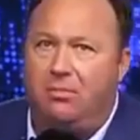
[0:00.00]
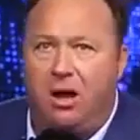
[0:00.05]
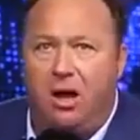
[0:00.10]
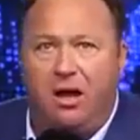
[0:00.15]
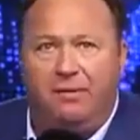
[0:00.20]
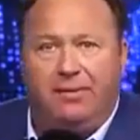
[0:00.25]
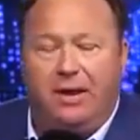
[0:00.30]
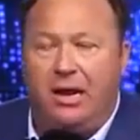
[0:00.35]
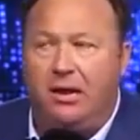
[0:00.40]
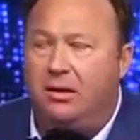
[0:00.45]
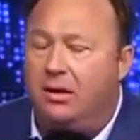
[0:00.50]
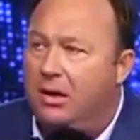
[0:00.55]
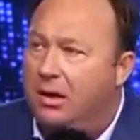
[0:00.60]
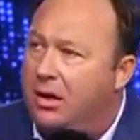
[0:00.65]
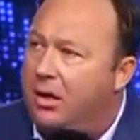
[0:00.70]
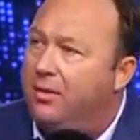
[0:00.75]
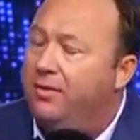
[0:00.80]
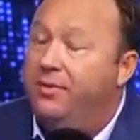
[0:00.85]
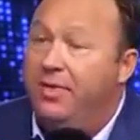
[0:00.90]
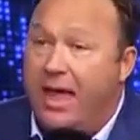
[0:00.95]
off, and
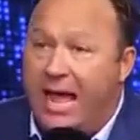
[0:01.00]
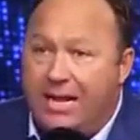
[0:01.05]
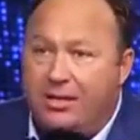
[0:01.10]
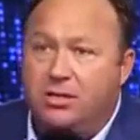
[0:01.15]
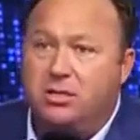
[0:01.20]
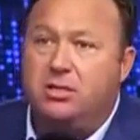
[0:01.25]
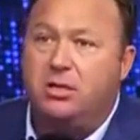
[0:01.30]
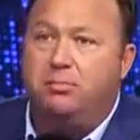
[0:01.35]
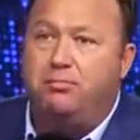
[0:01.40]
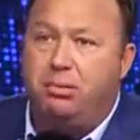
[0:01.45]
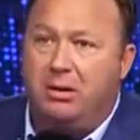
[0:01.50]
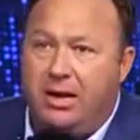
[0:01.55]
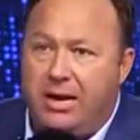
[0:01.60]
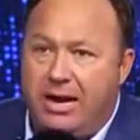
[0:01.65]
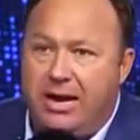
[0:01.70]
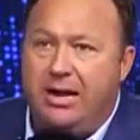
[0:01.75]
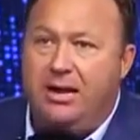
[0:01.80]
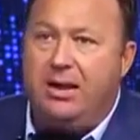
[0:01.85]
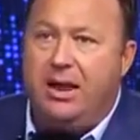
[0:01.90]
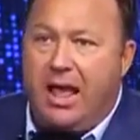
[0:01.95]
that's the
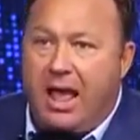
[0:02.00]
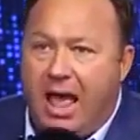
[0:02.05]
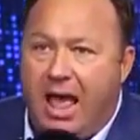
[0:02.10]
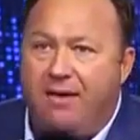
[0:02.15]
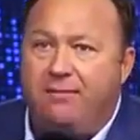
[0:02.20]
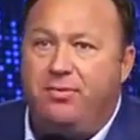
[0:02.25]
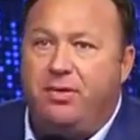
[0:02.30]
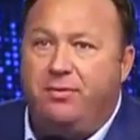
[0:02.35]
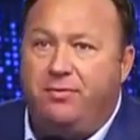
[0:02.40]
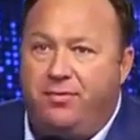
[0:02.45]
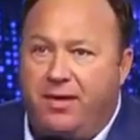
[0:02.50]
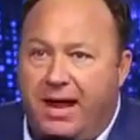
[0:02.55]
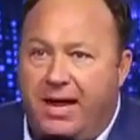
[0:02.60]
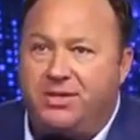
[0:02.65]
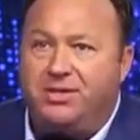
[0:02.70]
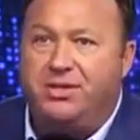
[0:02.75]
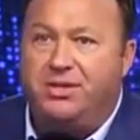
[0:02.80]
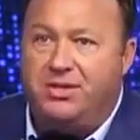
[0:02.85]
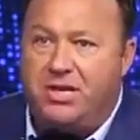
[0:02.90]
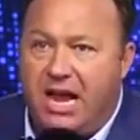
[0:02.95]
plan. Have the
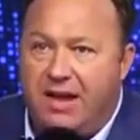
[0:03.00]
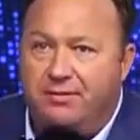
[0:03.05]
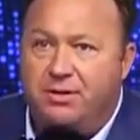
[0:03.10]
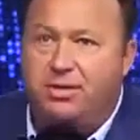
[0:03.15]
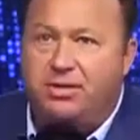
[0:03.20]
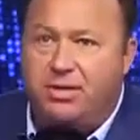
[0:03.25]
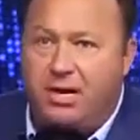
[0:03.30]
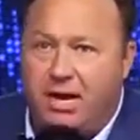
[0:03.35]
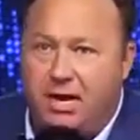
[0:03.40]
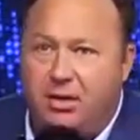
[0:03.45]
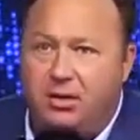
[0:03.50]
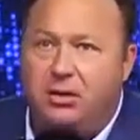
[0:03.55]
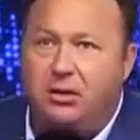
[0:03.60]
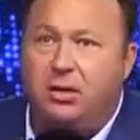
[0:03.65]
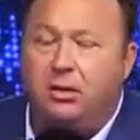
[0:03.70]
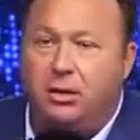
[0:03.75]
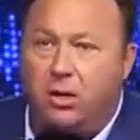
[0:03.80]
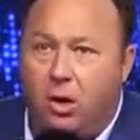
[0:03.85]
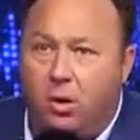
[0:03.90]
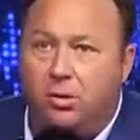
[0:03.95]
vets devastate the
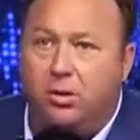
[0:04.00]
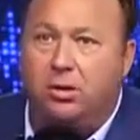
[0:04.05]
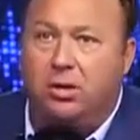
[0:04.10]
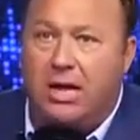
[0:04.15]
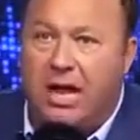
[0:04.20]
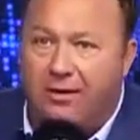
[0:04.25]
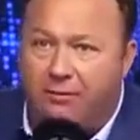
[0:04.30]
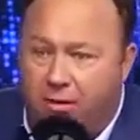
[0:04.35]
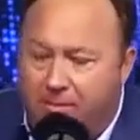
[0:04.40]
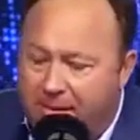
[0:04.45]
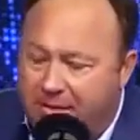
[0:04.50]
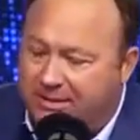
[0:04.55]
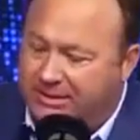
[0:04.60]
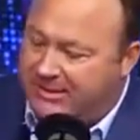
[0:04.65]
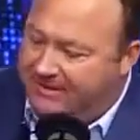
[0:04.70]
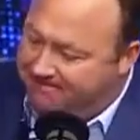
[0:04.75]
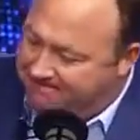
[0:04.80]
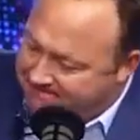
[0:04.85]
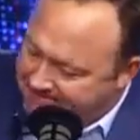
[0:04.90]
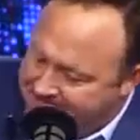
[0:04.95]
local governments.
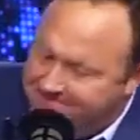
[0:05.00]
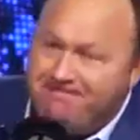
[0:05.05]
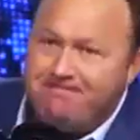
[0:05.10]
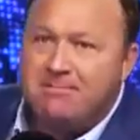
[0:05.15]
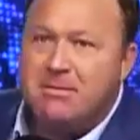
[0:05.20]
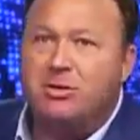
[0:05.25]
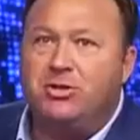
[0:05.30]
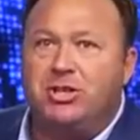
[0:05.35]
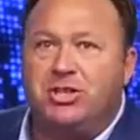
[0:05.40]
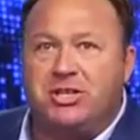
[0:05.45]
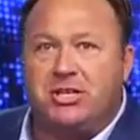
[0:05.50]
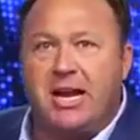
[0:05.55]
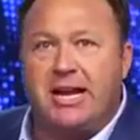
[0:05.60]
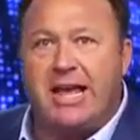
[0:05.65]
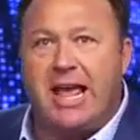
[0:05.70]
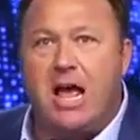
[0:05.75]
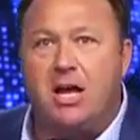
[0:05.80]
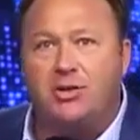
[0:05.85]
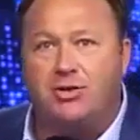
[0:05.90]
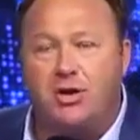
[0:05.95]
Just like
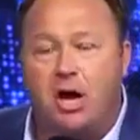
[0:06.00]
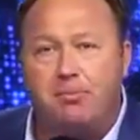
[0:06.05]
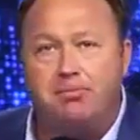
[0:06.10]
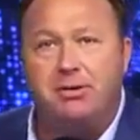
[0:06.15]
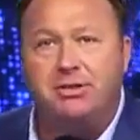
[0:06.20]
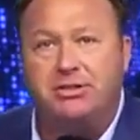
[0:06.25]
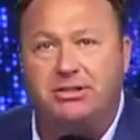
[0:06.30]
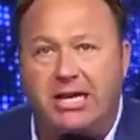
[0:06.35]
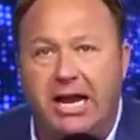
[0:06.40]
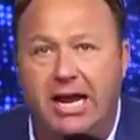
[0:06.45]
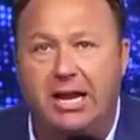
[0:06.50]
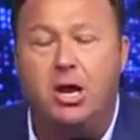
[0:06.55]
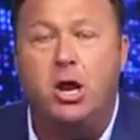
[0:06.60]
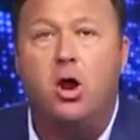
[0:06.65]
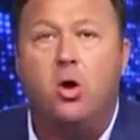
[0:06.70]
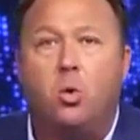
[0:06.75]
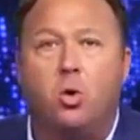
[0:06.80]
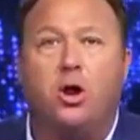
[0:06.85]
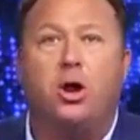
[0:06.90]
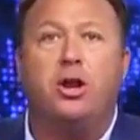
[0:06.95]
Al Sharpton said,
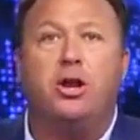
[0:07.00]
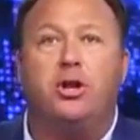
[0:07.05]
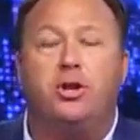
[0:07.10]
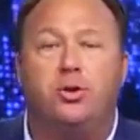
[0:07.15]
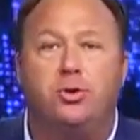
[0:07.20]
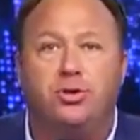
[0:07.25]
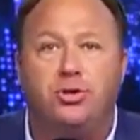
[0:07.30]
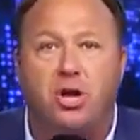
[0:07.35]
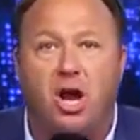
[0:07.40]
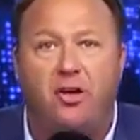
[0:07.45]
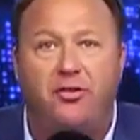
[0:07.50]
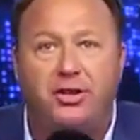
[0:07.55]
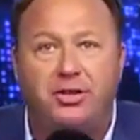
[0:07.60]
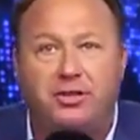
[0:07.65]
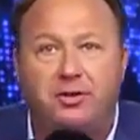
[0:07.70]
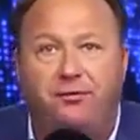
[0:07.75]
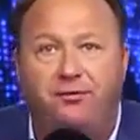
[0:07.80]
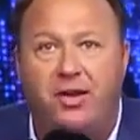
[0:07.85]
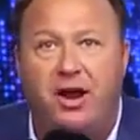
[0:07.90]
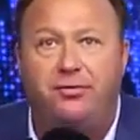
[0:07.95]
we're going to use all this
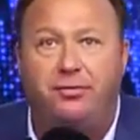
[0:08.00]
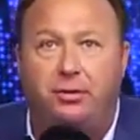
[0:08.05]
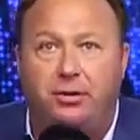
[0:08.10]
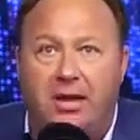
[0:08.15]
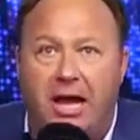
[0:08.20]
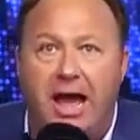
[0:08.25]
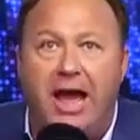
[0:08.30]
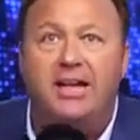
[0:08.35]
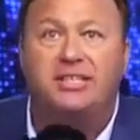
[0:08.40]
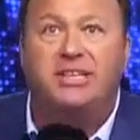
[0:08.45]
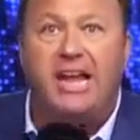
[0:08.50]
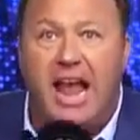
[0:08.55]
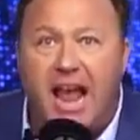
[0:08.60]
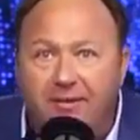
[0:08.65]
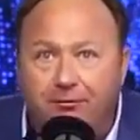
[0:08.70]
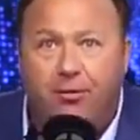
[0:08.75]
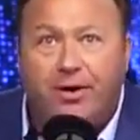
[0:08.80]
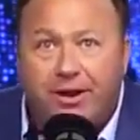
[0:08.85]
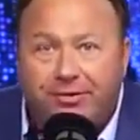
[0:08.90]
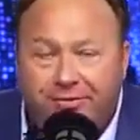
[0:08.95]
to federalize
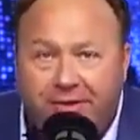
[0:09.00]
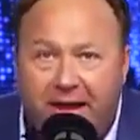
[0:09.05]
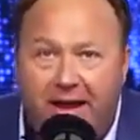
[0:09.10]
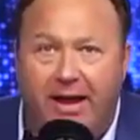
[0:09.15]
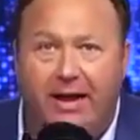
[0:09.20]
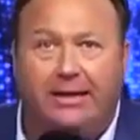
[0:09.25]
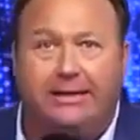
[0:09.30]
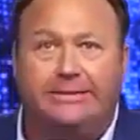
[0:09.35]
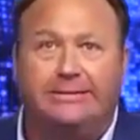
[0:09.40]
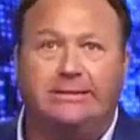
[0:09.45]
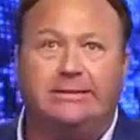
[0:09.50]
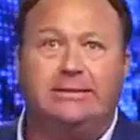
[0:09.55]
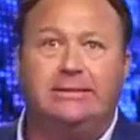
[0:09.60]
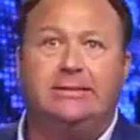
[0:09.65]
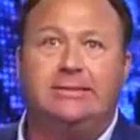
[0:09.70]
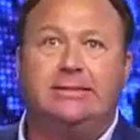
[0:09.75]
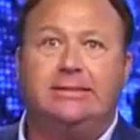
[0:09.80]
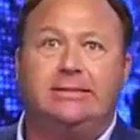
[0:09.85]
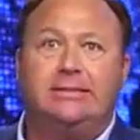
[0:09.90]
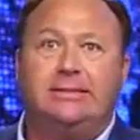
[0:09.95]
everything.
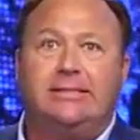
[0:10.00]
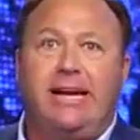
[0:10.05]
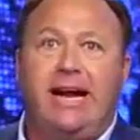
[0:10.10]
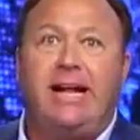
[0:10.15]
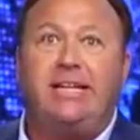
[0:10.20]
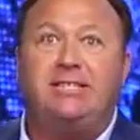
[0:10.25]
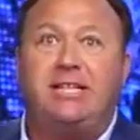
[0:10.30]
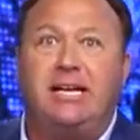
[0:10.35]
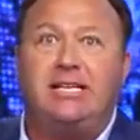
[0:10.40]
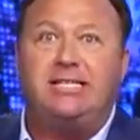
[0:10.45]
It's a